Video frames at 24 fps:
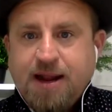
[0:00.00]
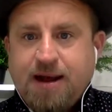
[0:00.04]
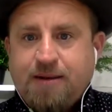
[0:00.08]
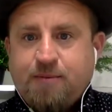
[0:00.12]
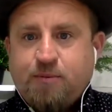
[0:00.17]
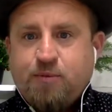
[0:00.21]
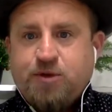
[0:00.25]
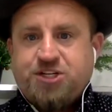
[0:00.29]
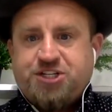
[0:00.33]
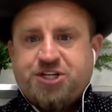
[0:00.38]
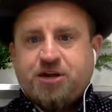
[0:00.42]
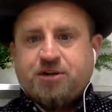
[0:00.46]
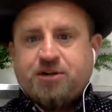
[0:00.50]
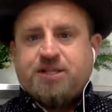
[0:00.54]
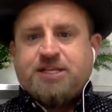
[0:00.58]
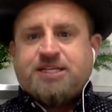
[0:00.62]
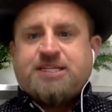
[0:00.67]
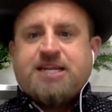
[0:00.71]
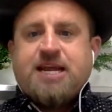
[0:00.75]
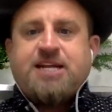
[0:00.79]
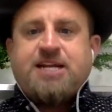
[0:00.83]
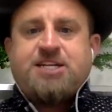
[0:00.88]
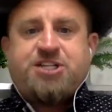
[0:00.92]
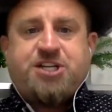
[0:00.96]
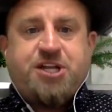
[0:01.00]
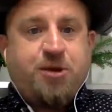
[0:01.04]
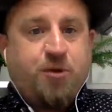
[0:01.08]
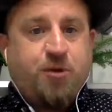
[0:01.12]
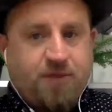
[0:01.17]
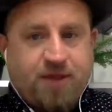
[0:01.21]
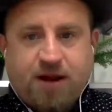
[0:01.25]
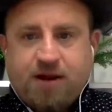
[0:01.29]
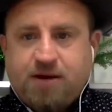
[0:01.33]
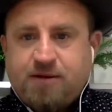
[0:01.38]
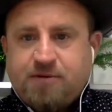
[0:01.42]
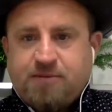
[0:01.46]
Uh, we shared the stage. You
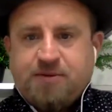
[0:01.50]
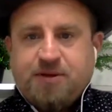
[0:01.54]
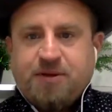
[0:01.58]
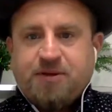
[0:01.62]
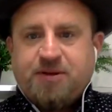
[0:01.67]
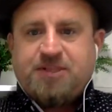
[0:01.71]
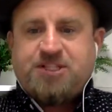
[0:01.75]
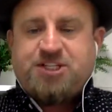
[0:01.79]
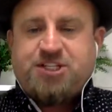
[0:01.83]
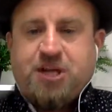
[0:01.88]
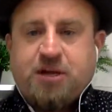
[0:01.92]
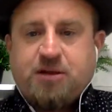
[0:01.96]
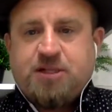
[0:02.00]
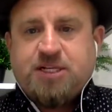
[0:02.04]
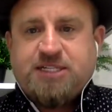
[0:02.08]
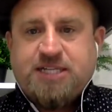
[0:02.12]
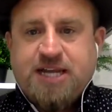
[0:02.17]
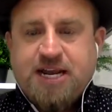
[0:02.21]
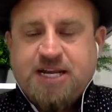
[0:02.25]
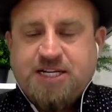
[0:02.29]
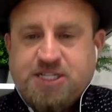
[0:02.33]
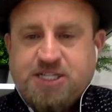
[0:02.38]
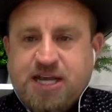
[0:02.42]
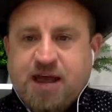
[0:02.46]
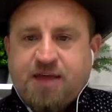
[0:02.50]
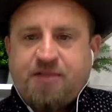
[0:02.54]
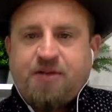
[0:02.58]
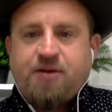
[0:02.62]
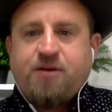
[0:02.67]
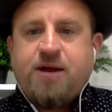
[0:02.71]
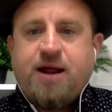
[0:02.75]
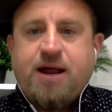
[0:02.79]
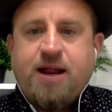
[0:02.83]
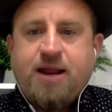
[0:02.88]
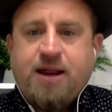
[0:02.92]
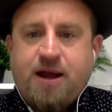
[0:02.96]
were there. Yeah. shared the stage
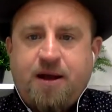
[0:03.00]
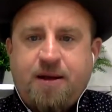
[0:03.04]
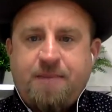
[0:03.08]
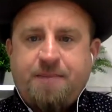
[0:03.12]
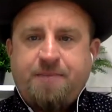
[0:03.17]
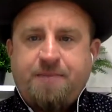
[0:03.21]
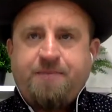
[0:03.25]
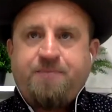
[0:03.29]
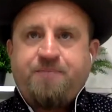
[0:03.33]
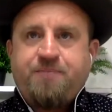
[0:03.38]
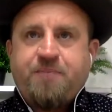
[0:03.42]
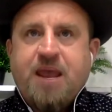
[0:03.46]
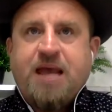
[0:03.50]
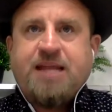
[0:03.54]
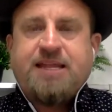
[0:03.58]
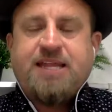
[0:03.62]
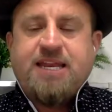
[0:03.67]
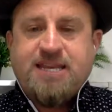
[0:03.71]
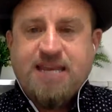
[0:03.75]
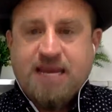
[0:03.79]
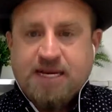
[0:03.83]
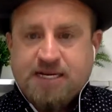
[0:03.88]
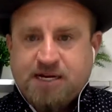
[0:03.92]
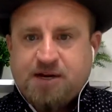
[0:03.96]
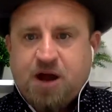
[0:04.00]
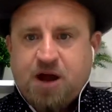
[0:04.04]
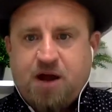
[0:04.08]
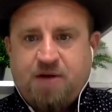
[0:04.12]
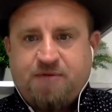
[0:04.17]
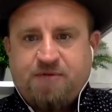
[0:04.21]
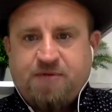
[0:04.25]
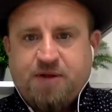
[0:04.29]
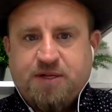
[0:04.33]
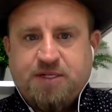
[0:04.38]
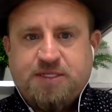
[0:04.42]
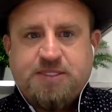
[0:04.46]
together at um at the, at DECA,
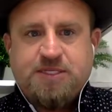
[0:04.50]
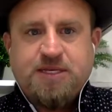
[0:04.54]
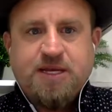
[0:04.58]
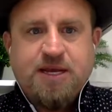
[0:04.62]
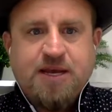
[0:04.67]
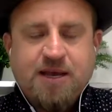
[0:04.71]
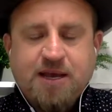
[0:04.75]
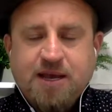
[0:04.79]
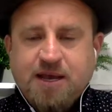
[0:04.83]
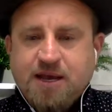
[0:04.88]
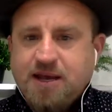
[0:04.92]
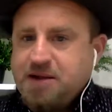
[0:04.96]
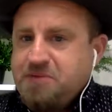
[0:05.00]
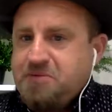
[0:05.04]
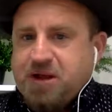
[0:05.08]
DECA conference.